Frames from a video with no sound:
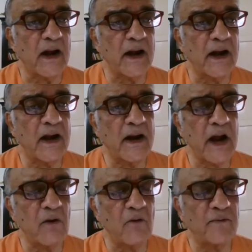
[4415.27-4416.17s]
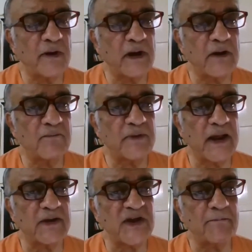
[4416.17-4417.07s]
I often give the
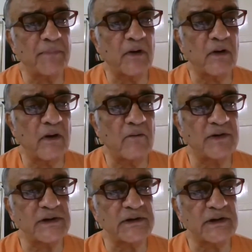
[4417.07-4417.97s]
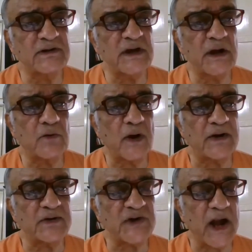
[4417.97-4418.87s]
example, which is easier to
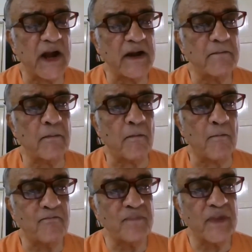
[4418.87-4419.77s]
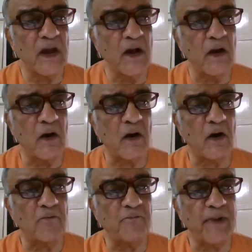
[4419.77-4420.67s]
understand,
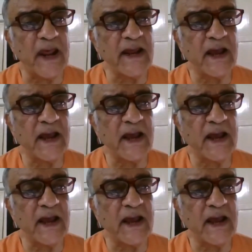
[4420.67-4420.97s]
of playing a